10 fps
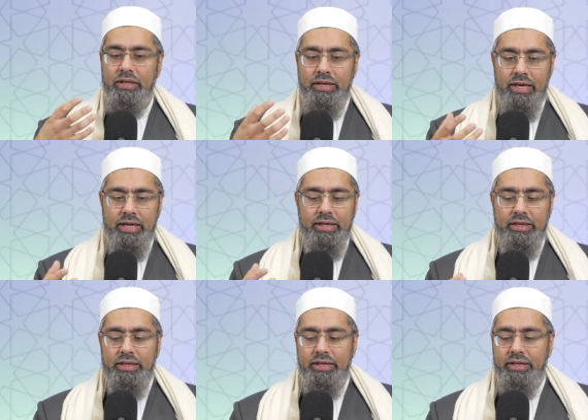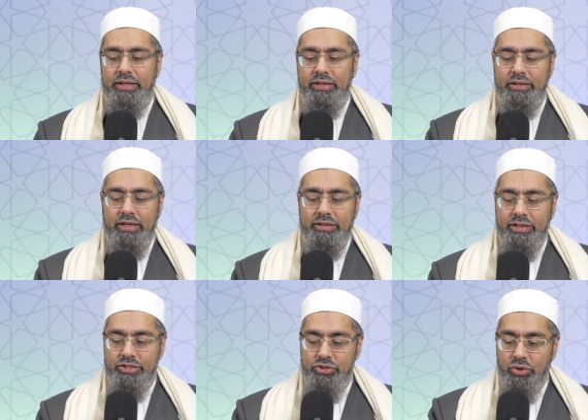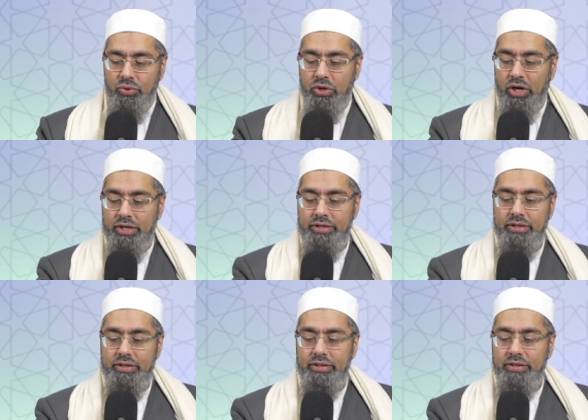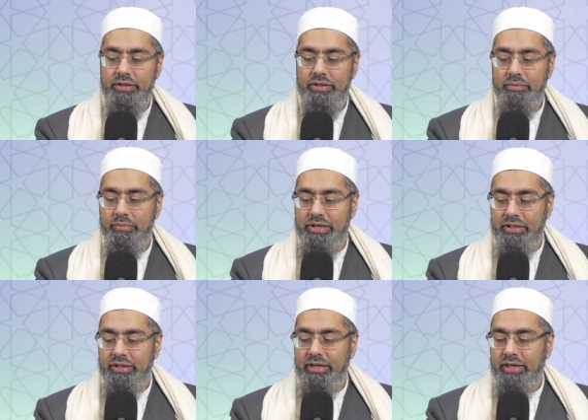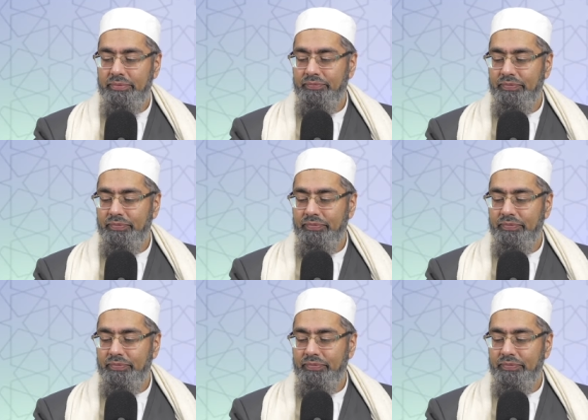La ilaha illallah, there is no God but Allah.